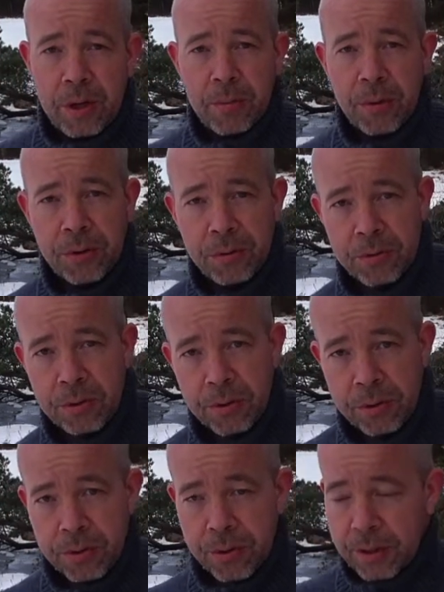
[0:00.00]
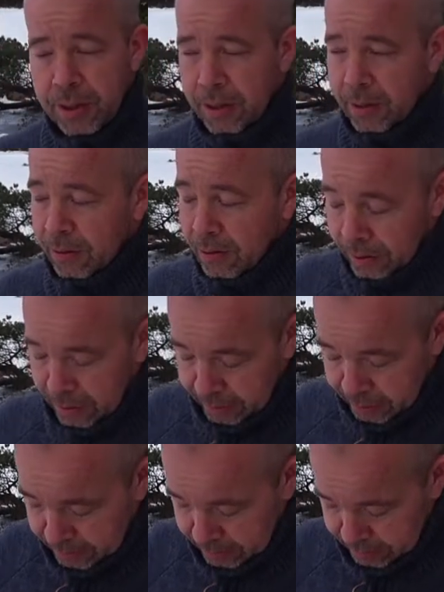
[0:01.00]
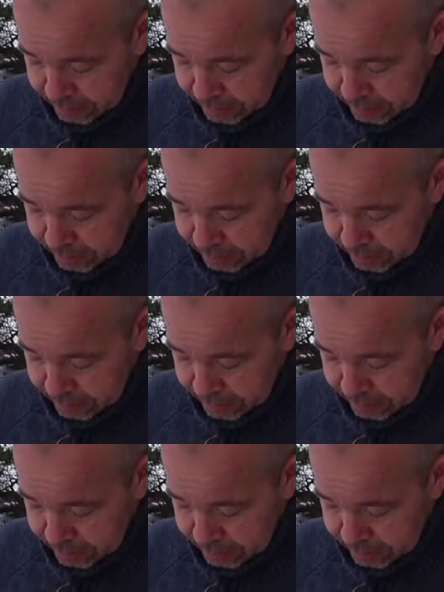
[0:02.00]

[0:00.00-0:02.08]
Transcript: produce good content.